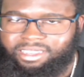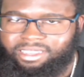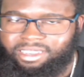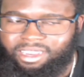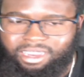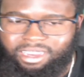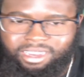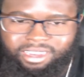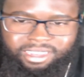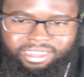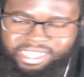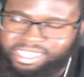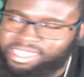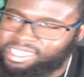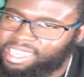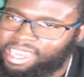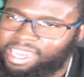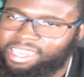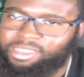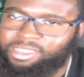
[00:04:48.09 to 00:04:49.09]

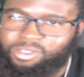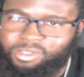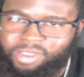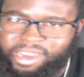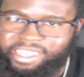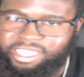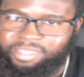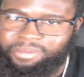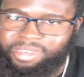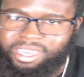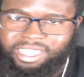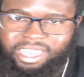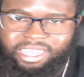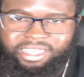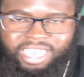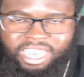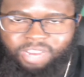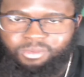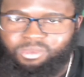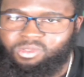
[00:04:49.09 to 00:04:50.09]
it's kind of crazy because
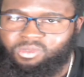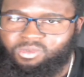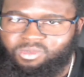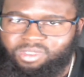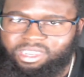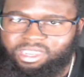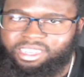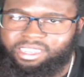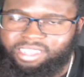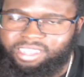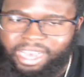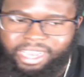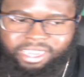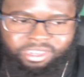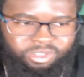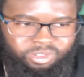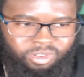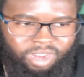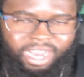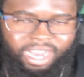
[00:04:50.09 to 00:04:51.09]
like, they were really
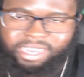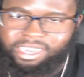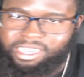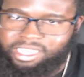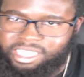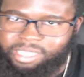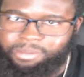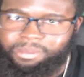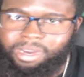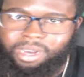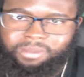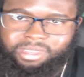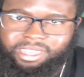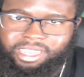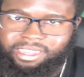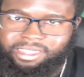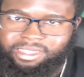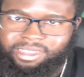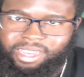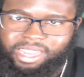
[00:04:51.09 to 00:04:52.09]
like trying to team up
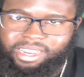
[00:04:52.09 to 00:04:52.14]
together,